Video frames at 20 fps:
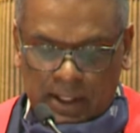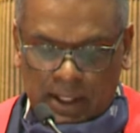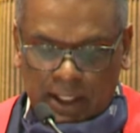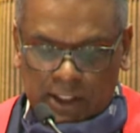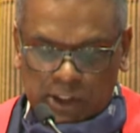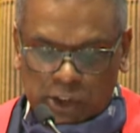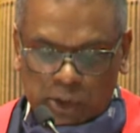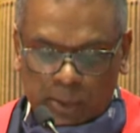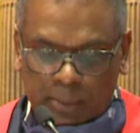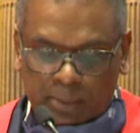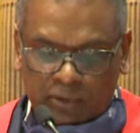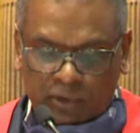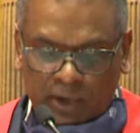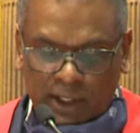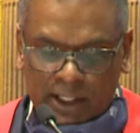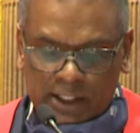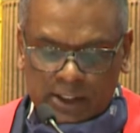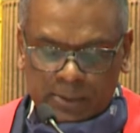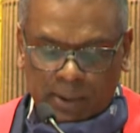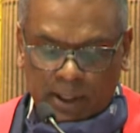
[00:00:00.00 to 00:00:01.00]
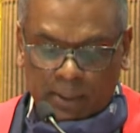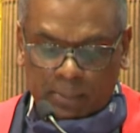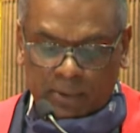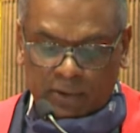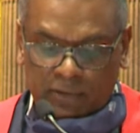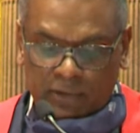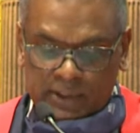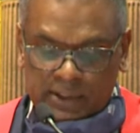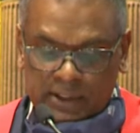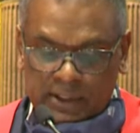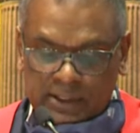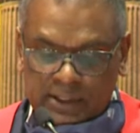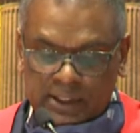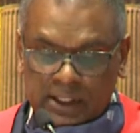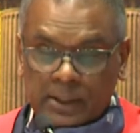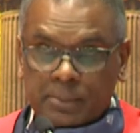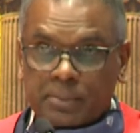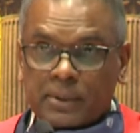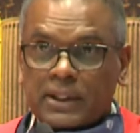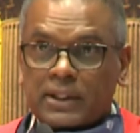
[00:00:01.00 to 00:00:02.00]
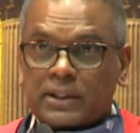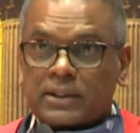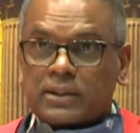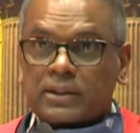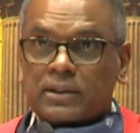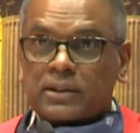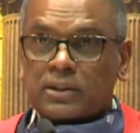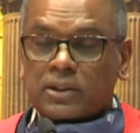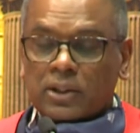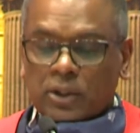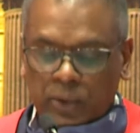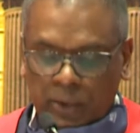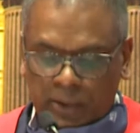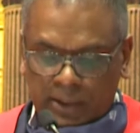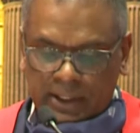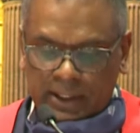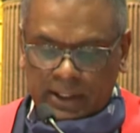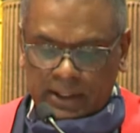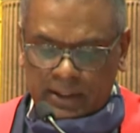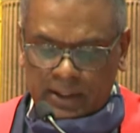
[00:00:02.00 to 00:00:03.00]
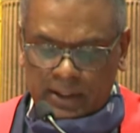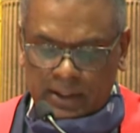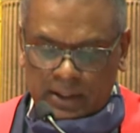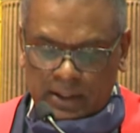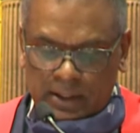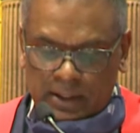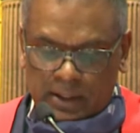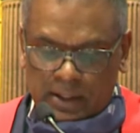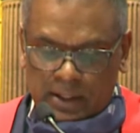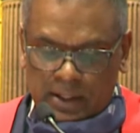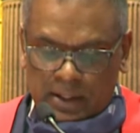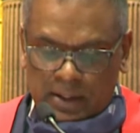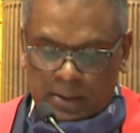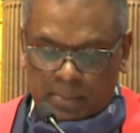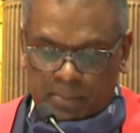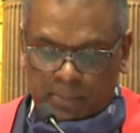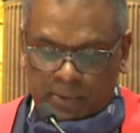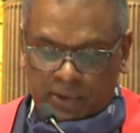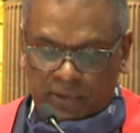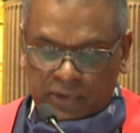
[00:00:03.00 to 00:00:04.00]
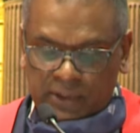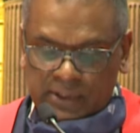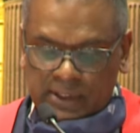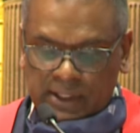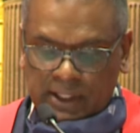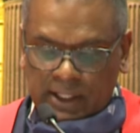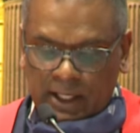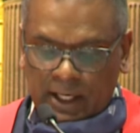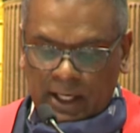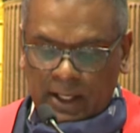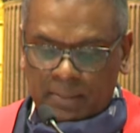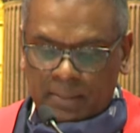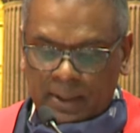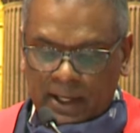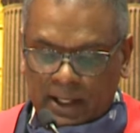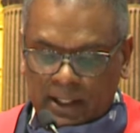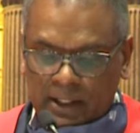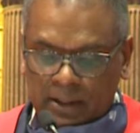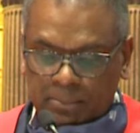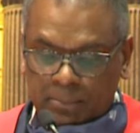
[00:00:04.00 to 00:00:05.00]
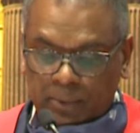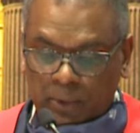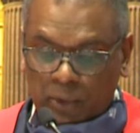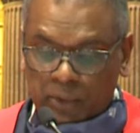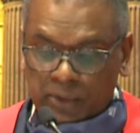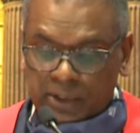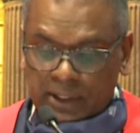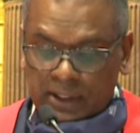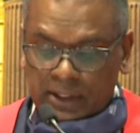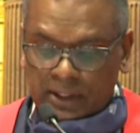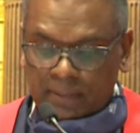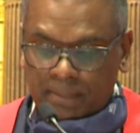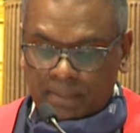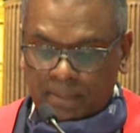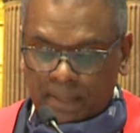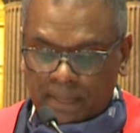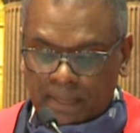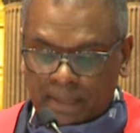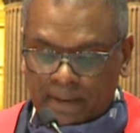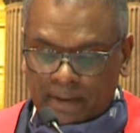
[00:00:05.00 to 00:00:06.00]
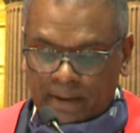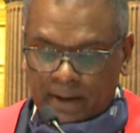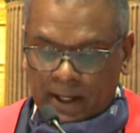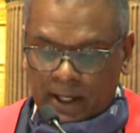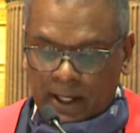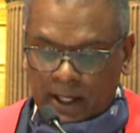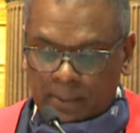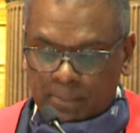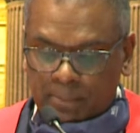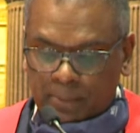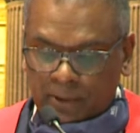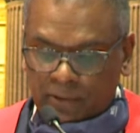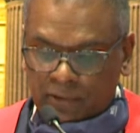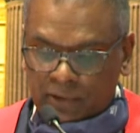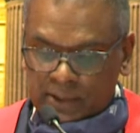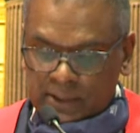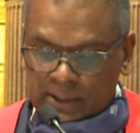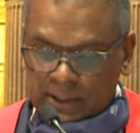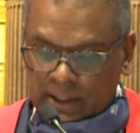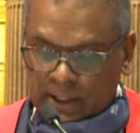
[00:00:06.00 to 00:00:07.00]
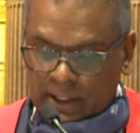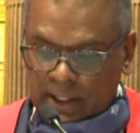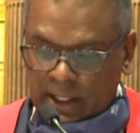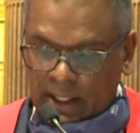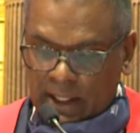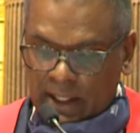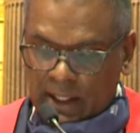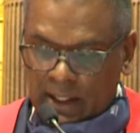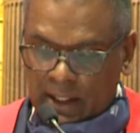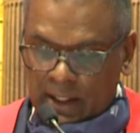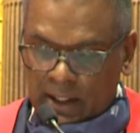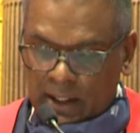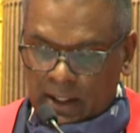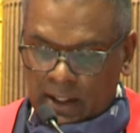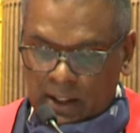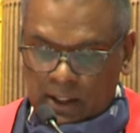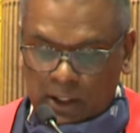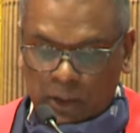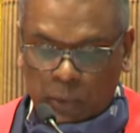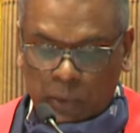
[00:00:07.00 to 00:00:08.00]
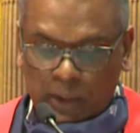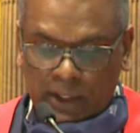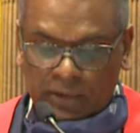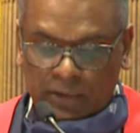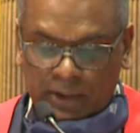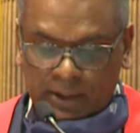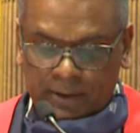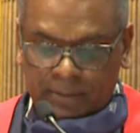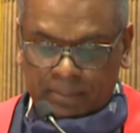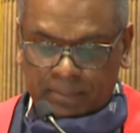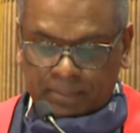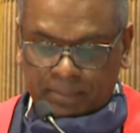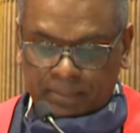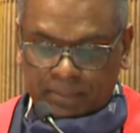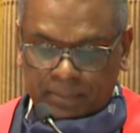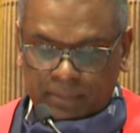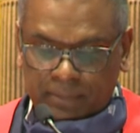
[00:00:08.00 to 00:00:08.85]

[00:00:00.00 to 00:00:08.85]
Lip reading: and supervised by Professor C.B. de Kooning, Professor M.L. Bodie, and Professor K. Ngwira.